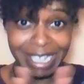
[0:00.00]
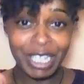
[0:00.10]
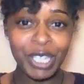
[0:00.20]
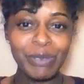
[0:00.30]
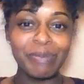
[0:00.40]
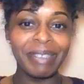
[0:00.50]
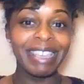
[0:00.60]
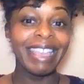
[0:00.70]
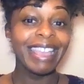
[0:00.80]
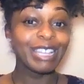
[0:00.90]
is
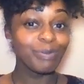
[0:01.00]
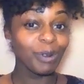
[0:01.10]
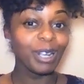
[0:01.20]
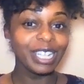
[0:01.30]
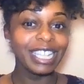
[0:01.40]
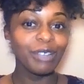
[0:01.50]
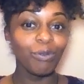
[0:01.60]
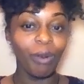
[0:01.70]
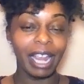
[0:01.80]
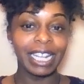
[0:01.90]
we're going to get
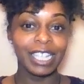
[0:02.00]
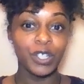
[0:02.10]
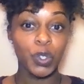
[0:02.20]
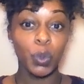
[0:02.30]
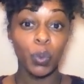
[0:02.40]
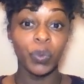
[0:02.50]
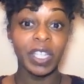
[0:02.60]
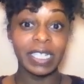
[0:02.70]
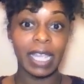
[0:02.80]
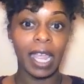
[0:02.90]
right into
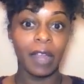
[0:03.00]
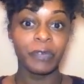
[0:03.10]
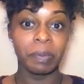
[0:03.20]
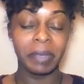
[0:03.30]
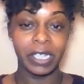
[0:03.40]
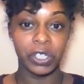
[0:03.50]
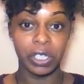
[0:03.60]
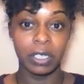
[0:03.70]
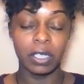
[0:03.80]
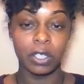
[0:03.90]
these
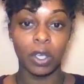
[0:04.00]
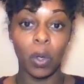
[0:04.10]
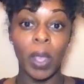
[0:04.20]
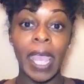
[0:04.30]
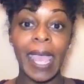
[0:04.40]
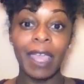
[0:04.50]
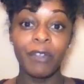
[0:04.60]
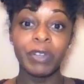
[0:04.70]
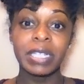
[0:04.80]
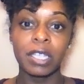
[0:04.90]
affirmations. So
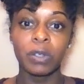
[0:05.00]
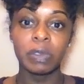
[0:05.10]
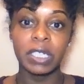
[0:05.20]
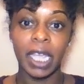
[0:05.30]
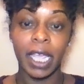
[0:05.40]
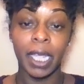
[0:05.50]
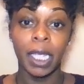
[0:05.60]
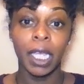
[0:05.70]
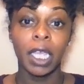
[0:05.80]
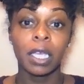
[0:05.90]
every single day,
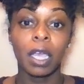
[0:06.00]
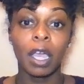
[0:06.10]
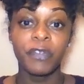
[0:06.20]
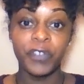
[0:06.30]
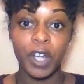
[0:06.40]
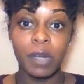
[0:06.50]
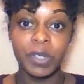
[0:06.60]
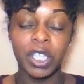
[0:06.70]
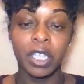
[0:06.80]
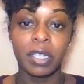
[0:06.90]
affirm
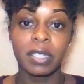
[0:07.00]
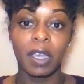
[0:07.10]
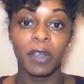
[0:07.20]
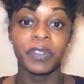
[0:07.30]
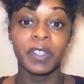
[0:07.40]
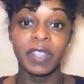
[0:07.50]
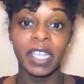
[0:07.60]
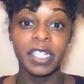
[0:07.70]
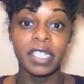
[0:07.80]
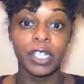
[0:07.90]
to yourself the
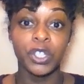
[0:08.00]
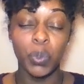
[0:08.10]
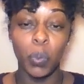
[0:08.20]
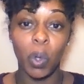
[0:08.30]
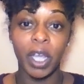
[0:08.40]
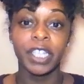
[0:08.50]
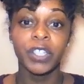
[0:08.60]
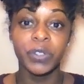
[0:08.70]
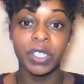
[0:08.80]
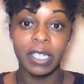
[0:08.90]
things that you want and
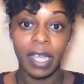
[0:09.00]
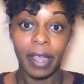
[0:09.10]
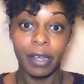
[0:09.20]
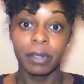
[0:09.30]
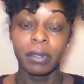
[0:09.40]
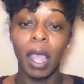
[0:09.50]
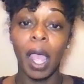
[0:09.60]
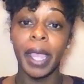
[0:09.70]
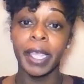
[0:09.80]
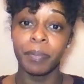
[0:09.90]
you desire.
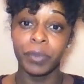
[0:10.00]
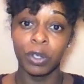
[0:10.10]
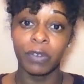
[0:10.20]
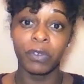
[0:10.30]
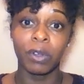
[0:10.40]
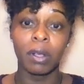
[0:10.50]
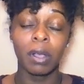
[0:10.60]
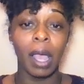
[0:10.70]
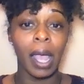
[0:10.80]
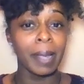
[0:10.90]
I am beautiful.
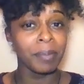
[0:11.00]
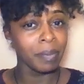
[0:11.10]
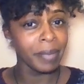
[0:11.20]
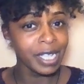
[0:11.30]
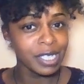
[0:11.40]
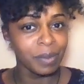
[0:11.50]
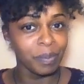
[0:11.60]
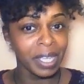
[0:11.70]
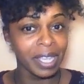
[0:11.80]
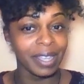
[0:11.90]
I am an amazing
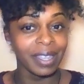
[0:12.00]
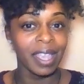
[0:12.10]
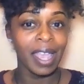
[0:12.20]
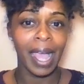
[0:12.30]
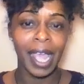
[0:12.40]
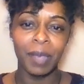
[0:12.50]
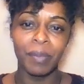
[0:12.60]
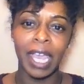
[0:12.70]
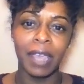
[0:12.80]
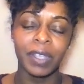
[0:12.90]
being. I am
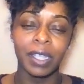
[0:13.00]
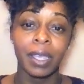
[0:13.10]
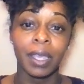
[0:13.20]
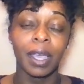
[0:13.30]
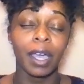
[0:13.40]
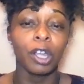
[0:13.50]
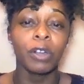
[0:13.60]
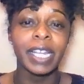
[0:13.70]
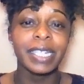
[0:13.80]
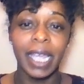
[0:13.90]
having a
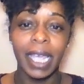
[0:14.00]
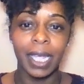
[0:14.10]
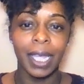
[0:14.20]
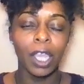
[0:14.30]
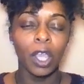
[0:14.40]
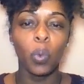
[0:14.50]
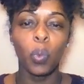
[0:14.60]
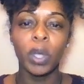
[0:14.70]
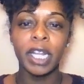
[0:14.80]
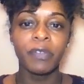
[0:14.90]
great day.
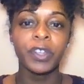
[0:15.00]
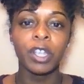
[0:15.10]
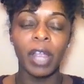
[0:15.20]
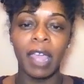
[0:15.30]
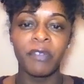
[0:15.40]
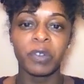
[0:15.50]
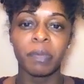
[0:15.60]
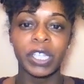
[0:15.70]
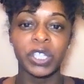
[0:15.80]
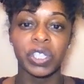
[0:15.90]
Whatever your
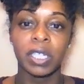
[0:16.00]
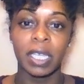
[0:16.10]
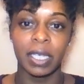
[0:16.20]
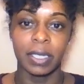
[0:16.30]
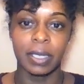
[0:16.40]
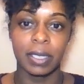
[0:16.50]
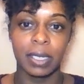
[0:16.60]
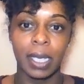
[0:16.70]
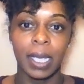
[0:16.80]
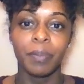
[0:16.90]
affirmation is,
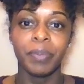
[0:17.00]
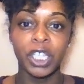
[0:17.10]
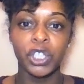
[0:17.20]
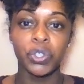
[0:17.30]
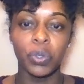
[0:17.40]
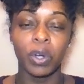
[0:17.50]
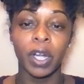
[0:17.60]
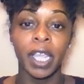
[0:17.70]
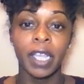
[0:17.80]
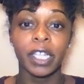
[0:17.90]
be
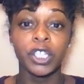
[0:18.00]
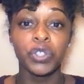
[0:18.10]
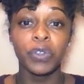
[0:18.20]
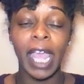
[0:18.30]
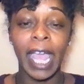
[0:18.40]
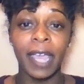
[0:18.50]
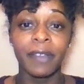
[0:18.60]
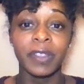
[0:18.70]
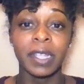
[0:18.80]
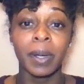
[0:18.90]
sure that you
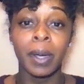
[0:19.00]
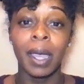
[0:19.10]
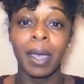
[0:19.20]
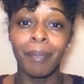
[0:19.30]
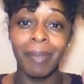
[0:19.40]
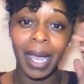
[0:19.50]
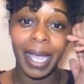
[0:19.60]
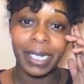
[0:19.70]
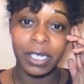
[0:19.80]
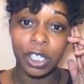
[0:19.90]
have the
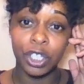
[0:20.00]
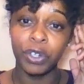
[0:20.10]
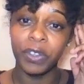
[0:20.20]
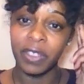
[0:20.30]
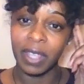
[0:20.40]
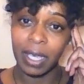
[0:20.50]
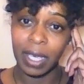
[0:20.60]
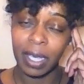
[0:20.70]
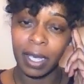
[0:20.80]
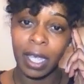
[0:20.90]
mind, you're
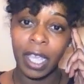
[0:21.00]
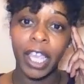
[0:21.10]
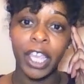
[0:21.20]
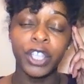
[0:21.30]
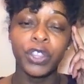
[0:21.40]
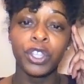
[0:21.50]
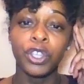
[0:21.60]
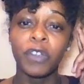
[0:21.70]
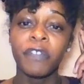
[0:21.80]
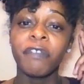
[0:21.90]
thinking, and
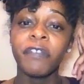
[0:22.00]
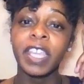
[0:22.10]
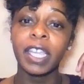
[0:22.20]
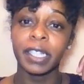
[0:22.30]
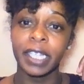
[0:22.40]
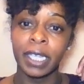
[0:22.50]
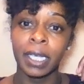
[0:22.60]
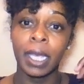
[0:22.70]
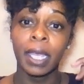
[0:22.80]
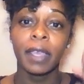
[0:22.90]
you're
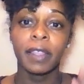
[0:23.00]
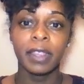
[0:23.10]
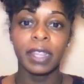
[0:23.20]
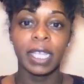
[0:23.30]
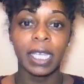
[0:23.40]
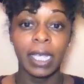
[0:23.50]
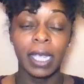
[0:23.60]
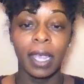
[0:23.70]
feeling the